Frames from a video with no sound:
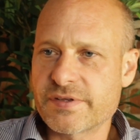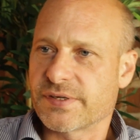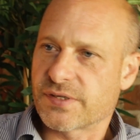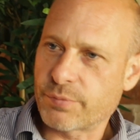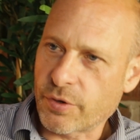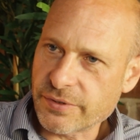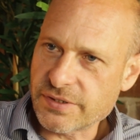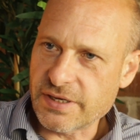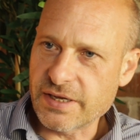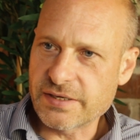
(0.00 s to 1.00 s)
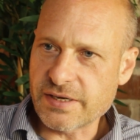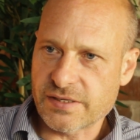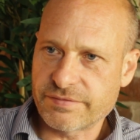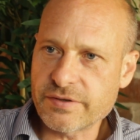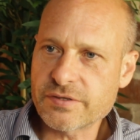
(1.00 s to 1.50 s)
visits the property, takes
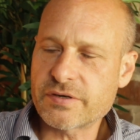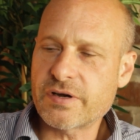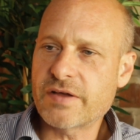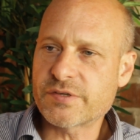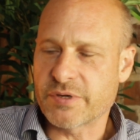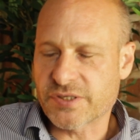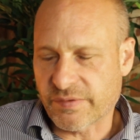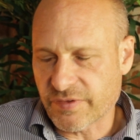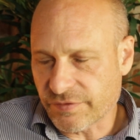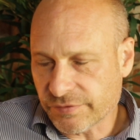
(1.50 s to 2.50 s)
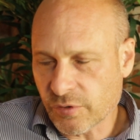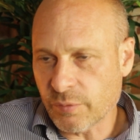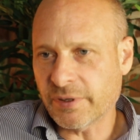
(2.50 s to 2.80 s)
the photographs, measures up for the floor